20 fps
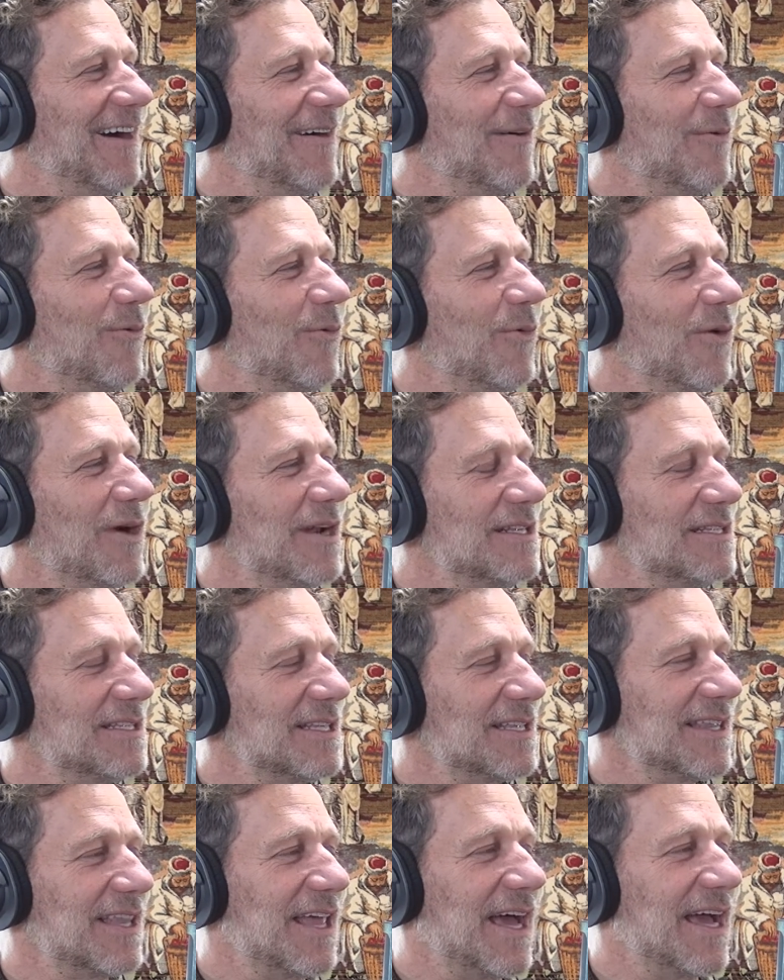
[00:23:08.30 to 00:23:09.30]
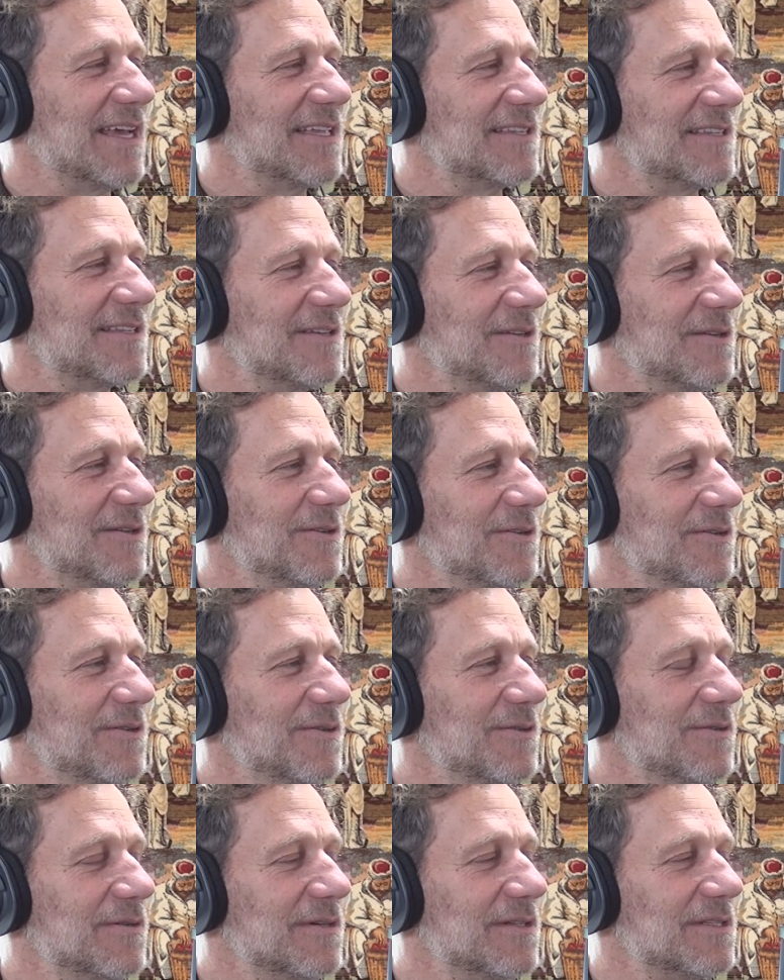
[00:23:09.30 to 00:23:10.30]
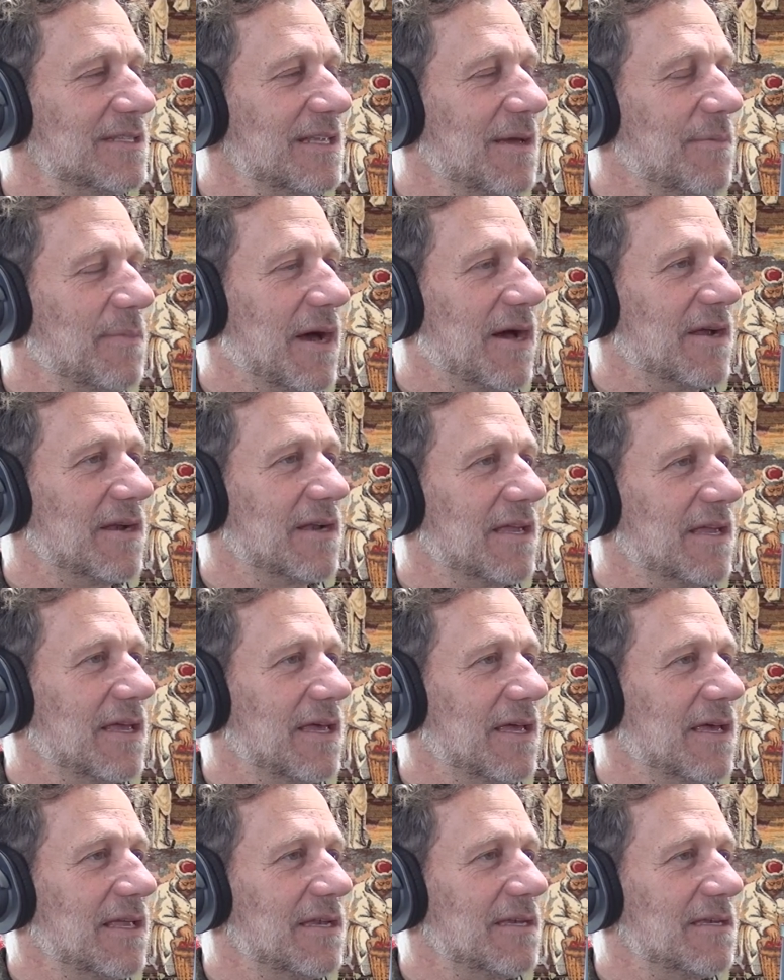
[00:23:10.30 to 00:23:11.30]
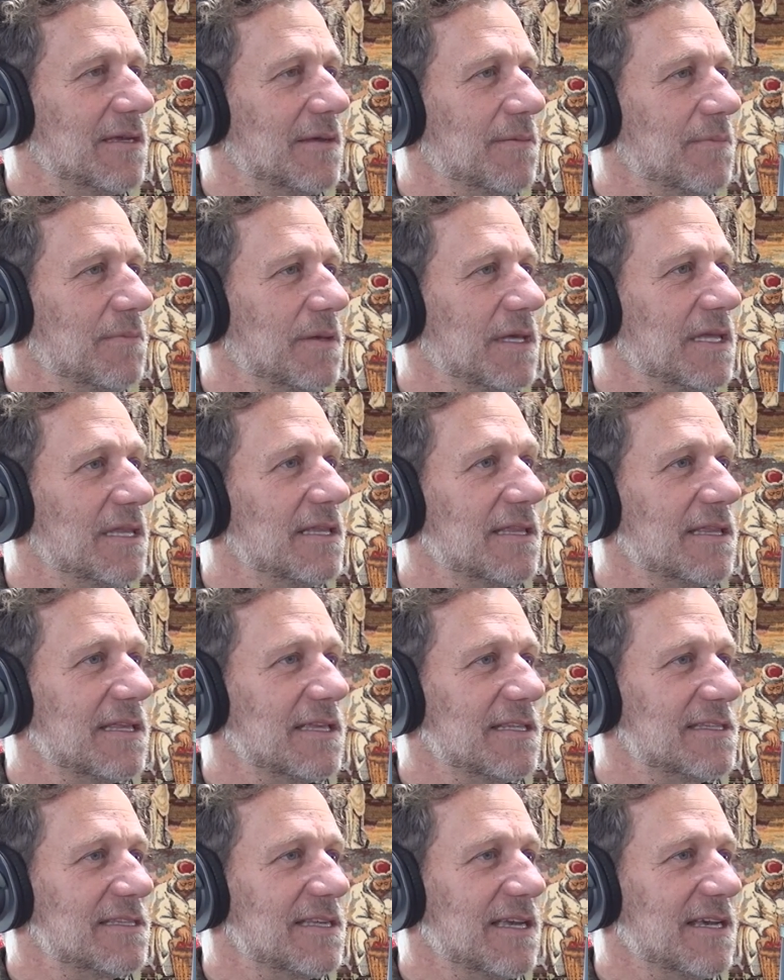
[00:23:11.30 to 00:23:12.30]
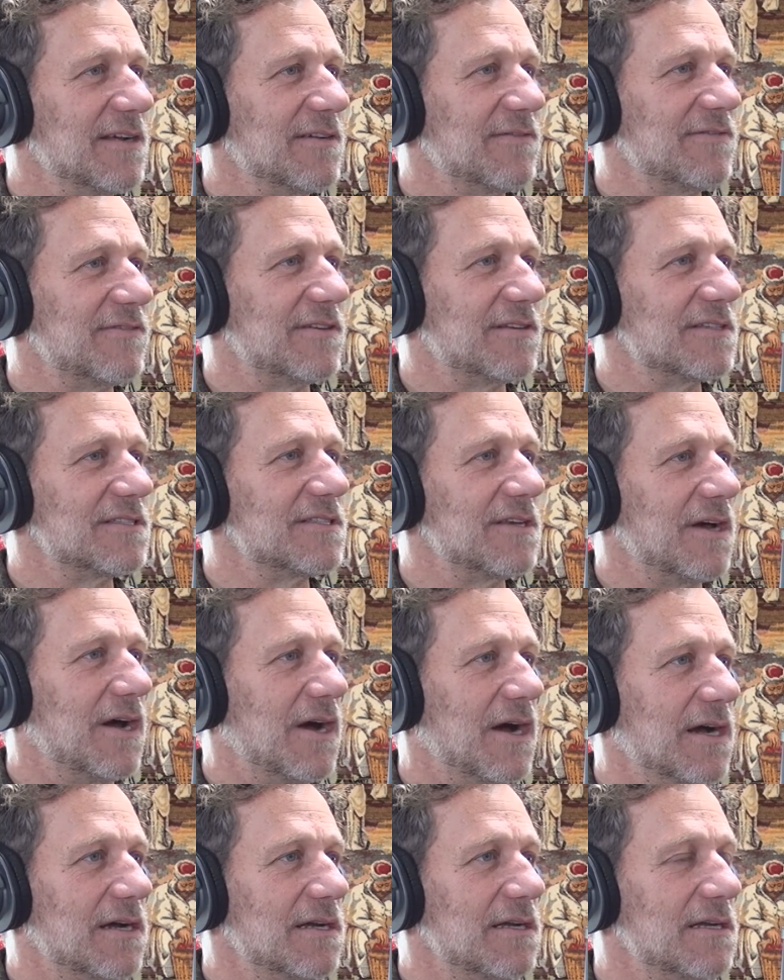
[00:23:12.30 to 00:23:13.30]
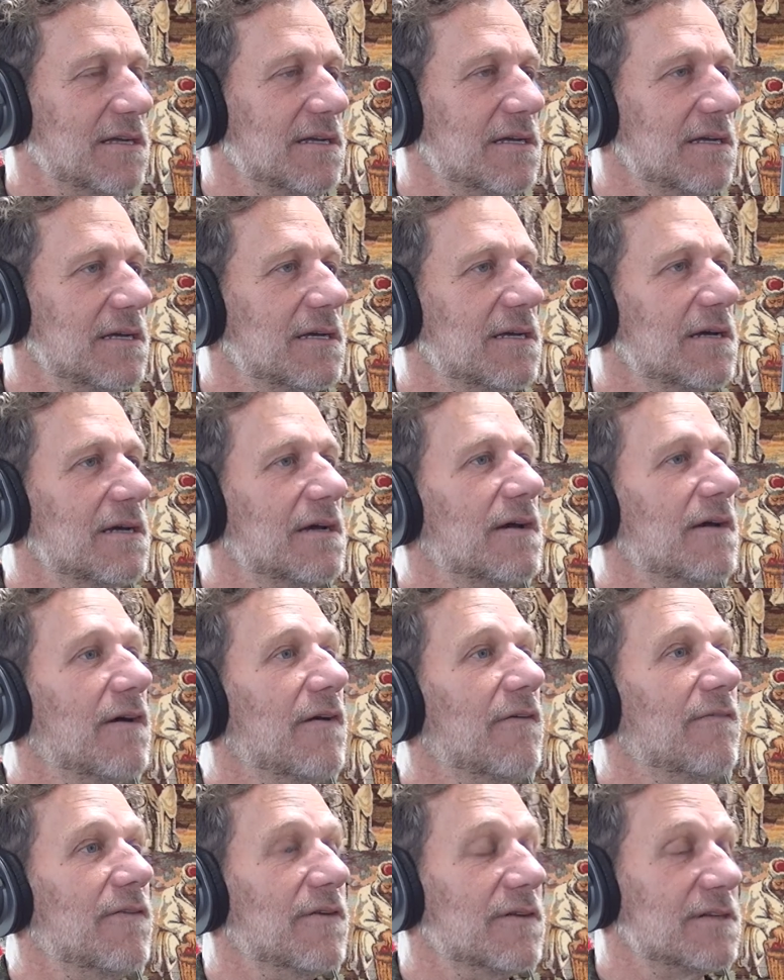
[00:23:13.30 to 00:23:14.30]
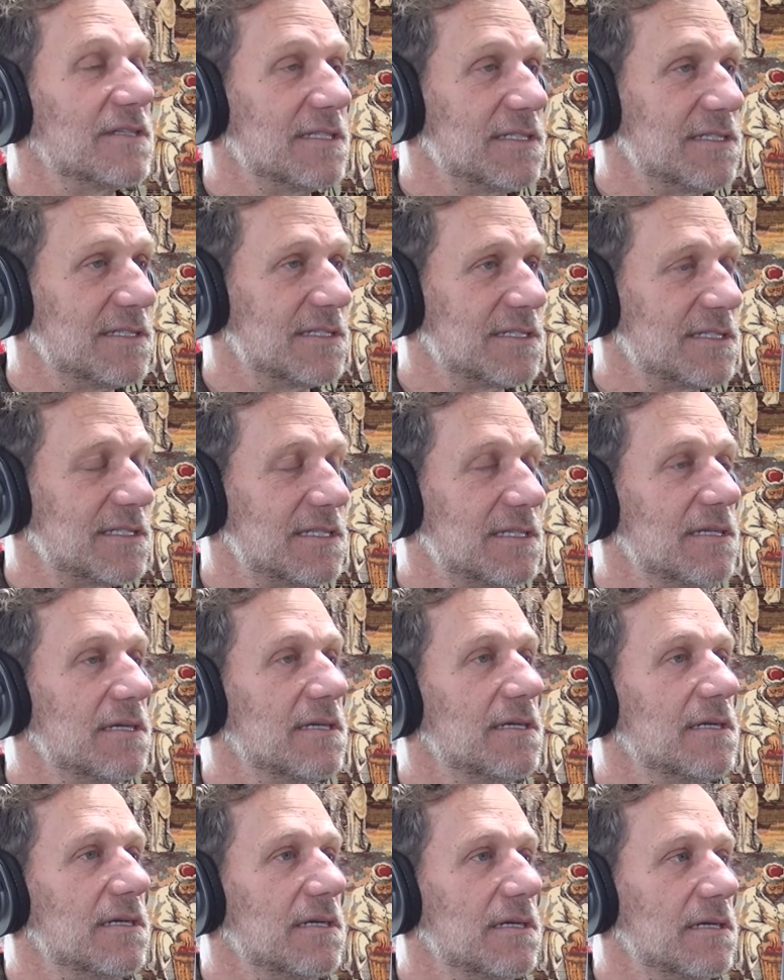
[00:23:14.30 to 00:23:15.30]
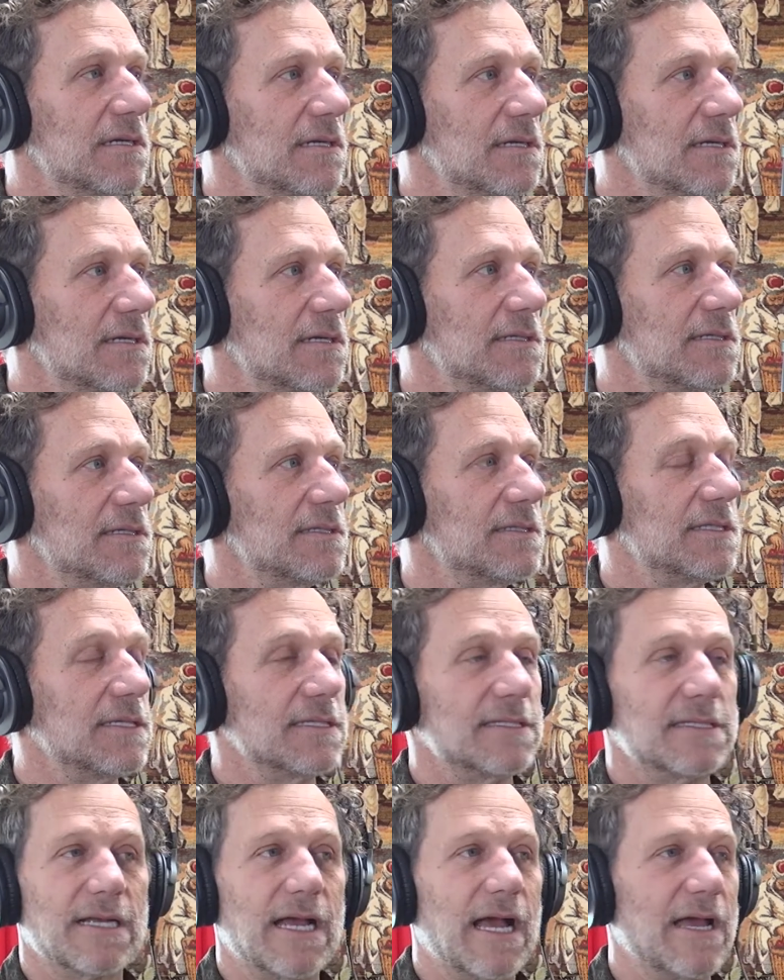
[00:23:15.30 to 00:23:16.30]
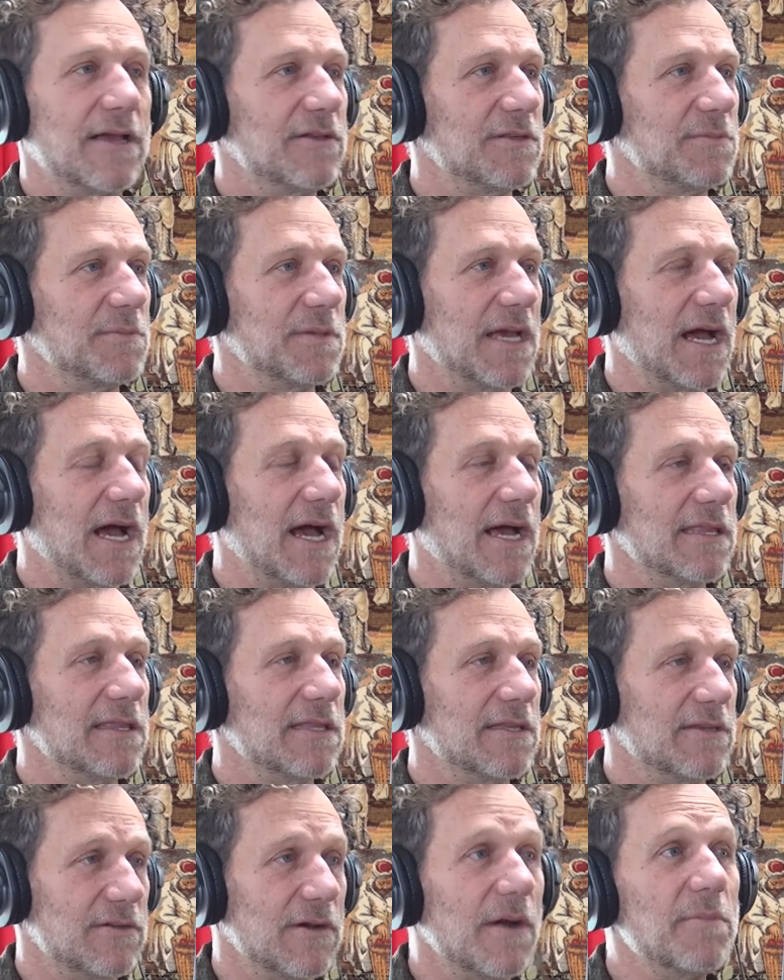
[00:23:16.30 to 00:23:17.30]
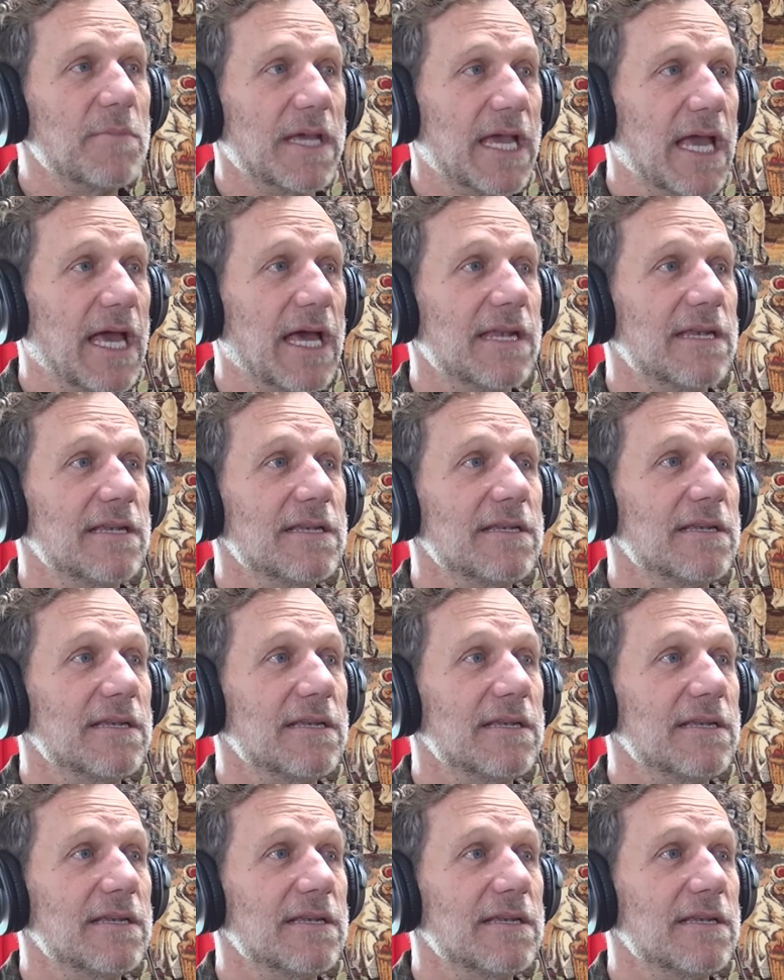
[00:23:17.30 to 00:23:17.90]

What is it like to step out and be the lead singer for a song versus just the guy who's behind the drum kit?